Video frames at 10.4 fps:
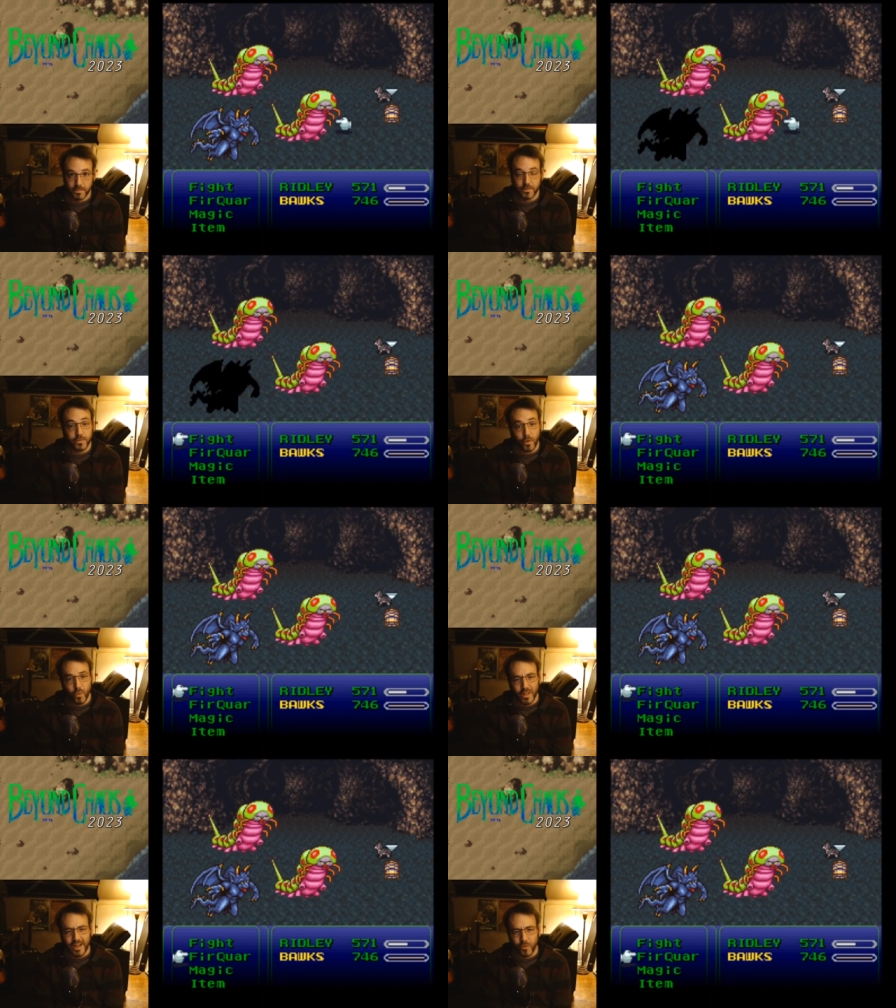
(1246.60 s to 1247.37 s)

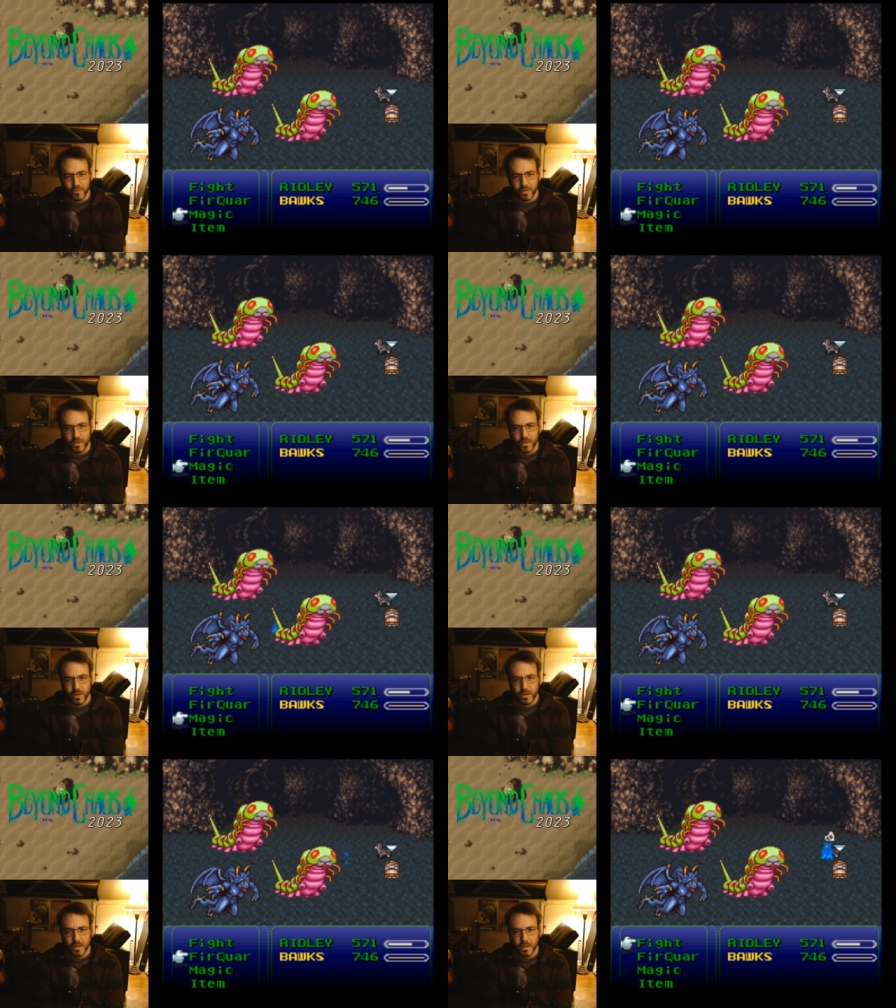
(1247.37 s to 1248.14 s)
Soul out.
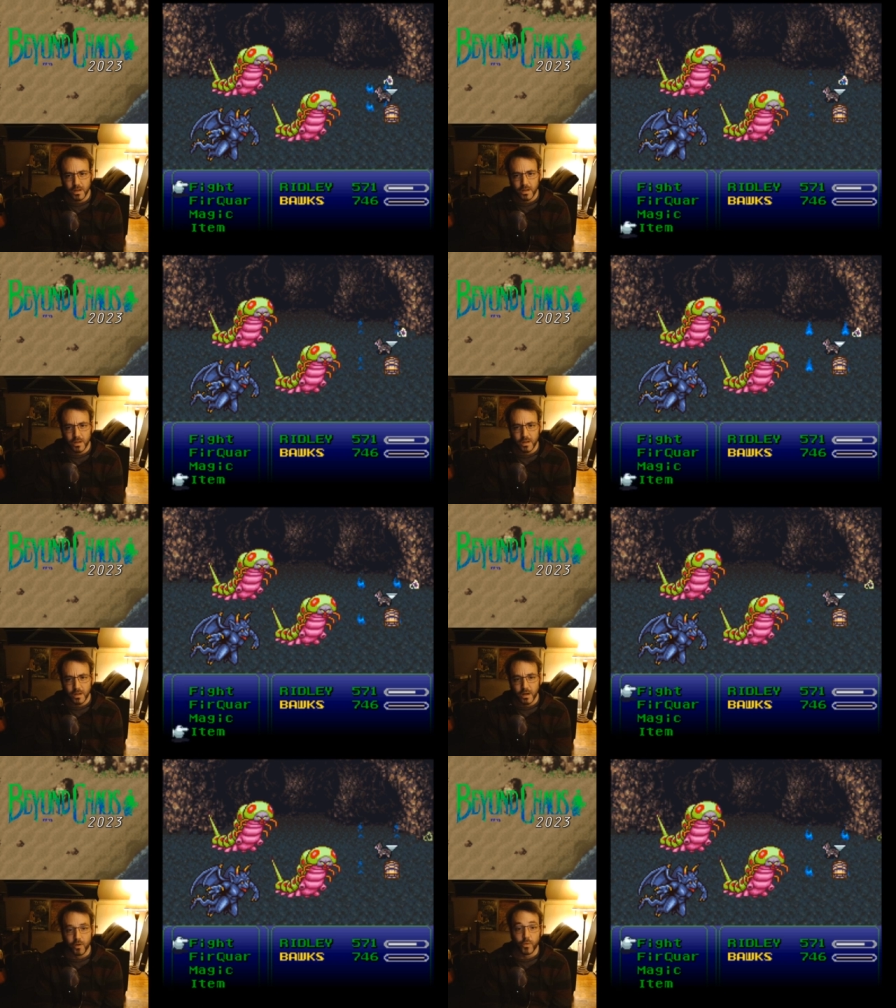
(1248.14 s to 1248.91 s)

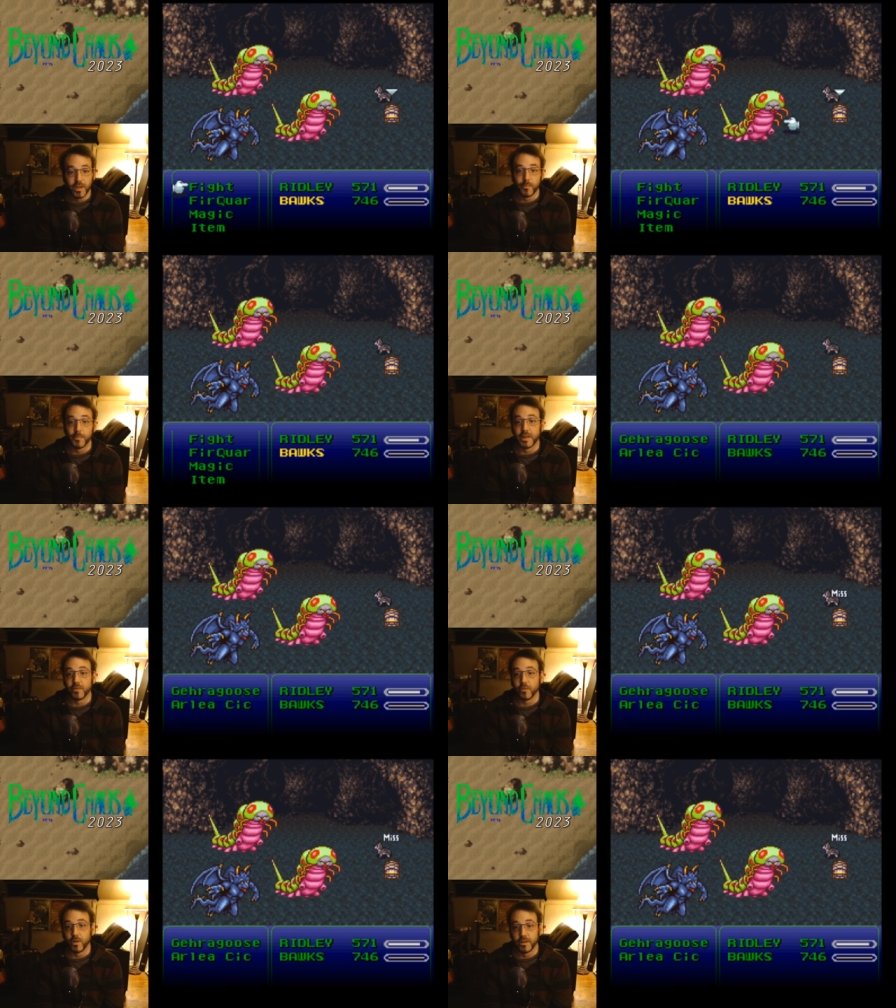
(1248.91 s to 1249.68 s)
Oh, we have
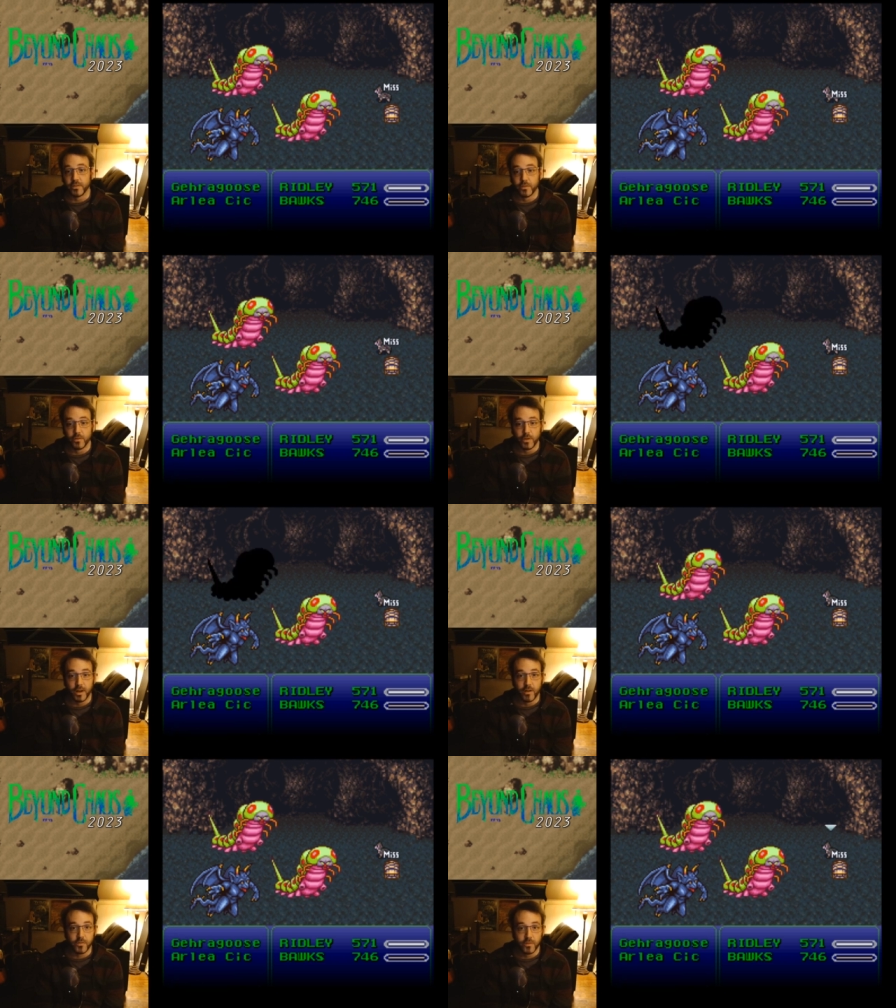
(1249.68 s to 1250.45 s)
memento rings. Who
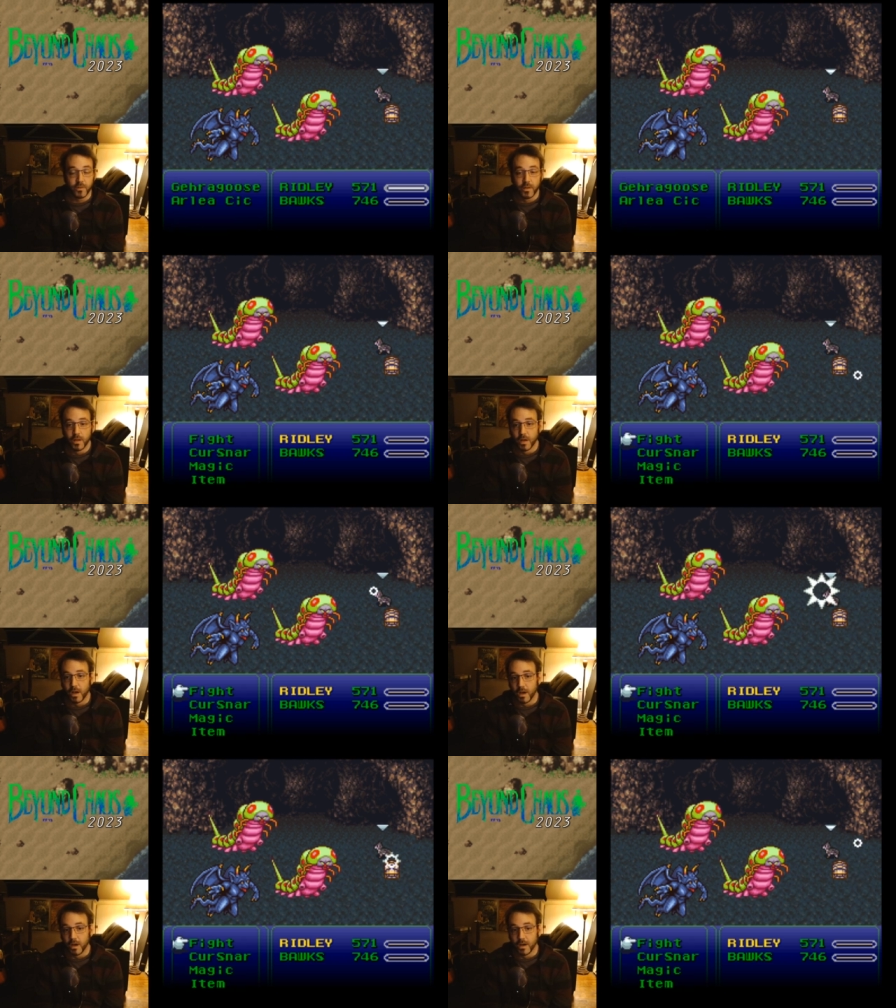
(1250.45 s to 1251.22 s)
cares?
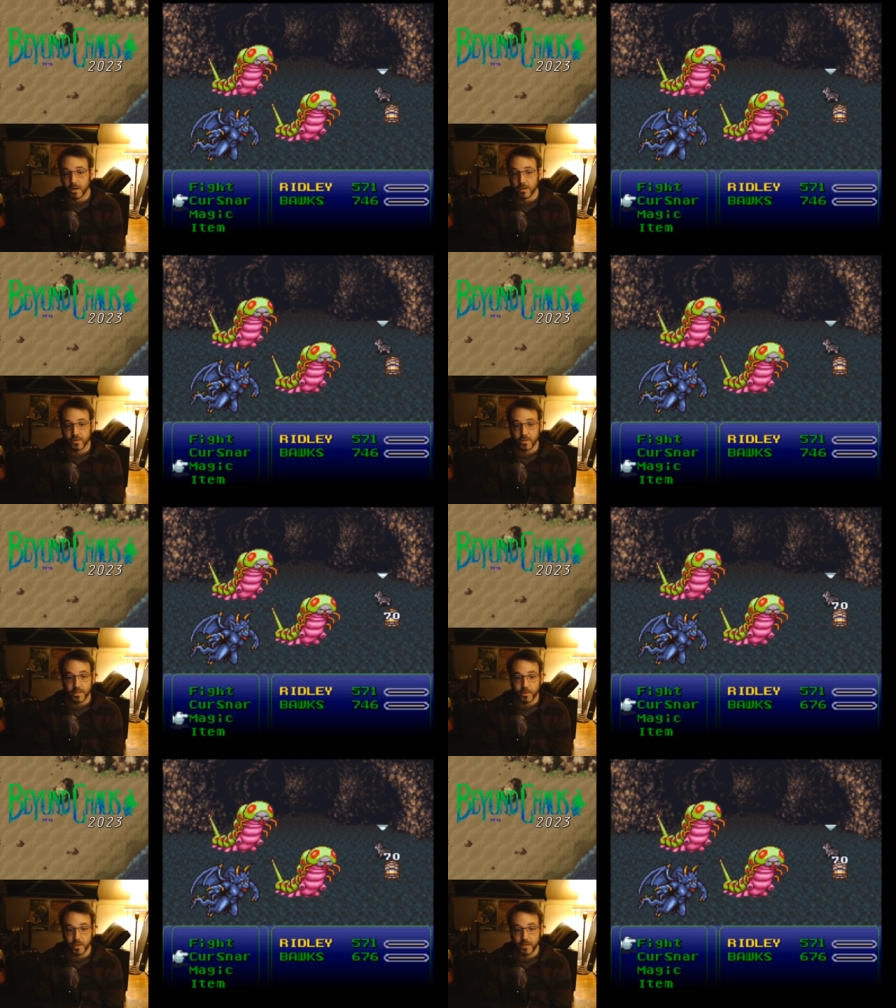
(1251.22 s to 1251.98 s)
It's a
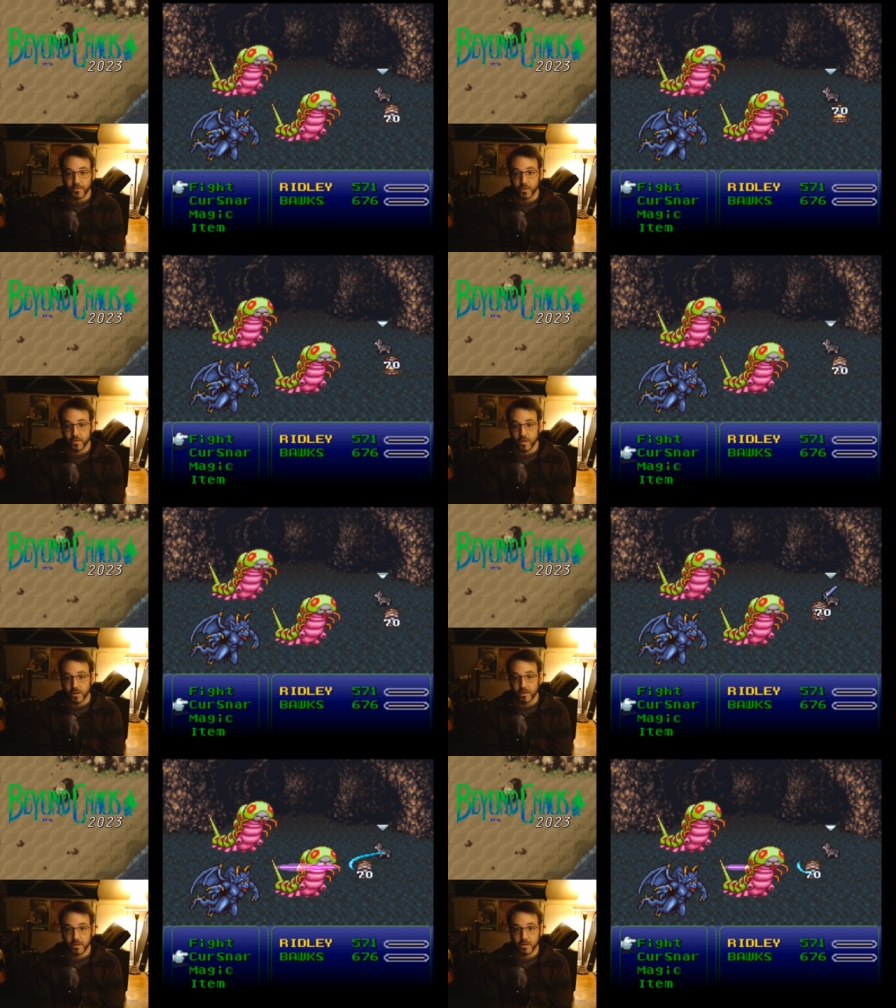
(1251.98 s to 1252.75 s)
good thing we left those
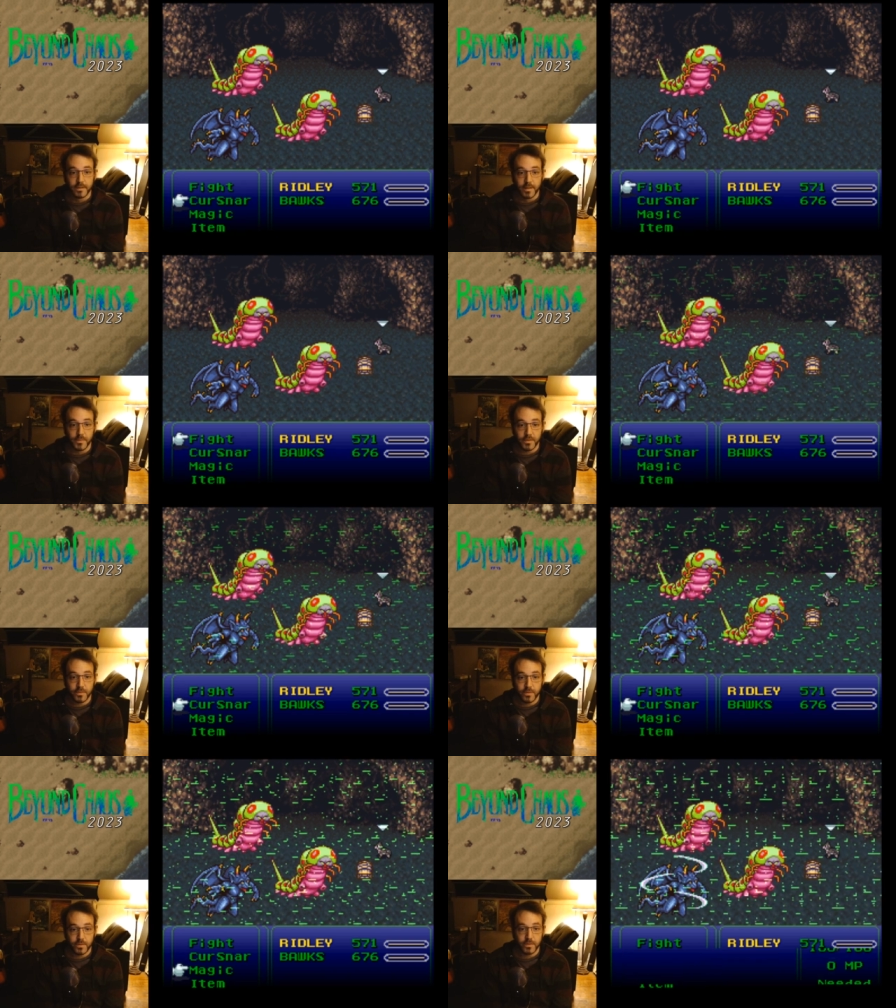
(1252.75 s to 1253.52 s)
on.
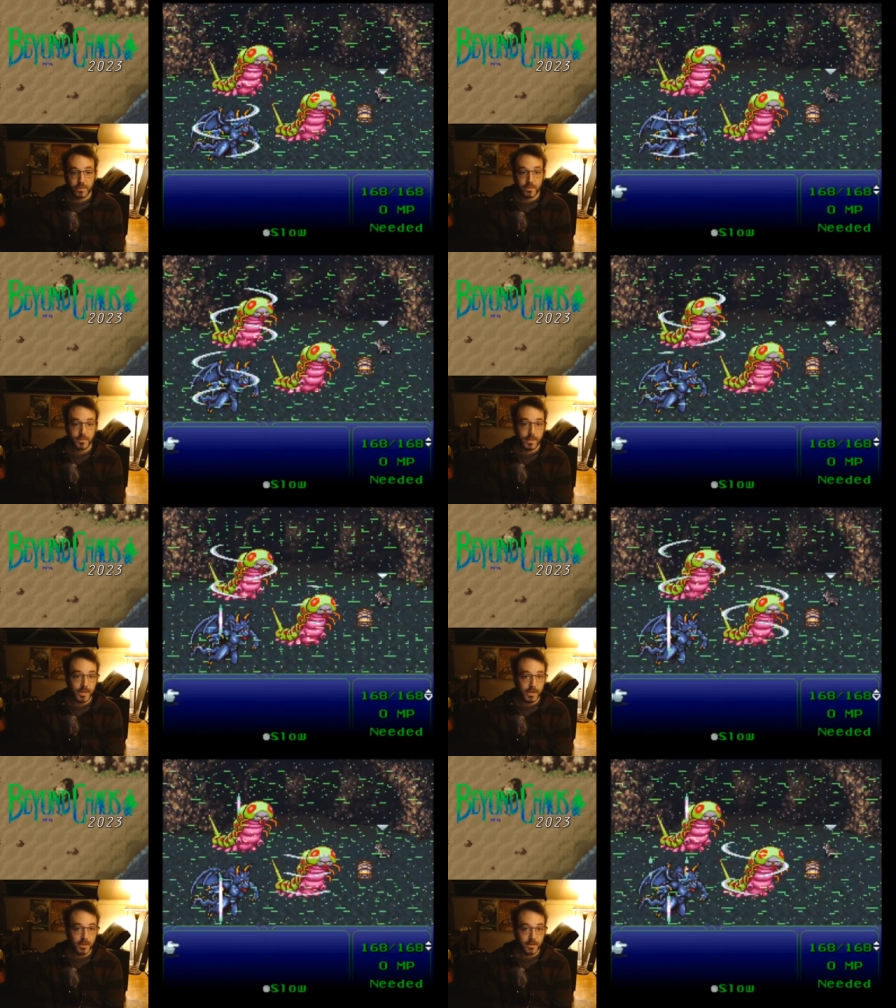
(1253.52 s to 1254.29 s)
Tempest?
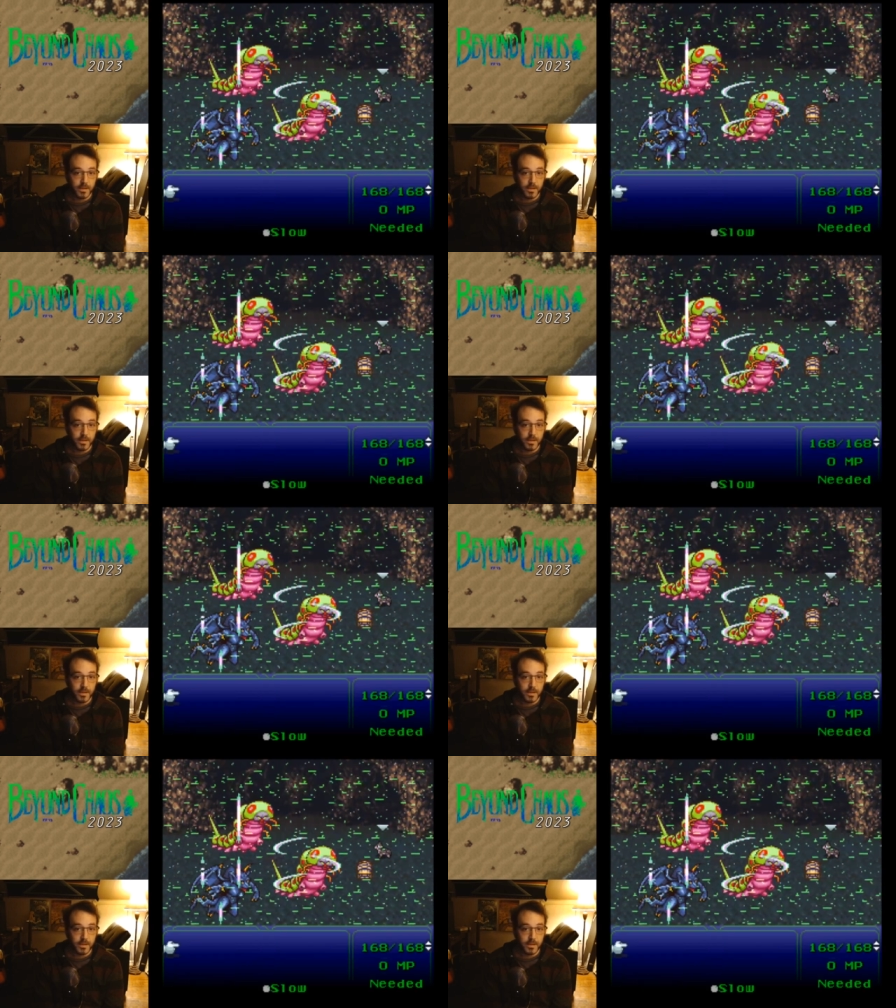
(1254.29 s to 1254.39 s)
Maybe?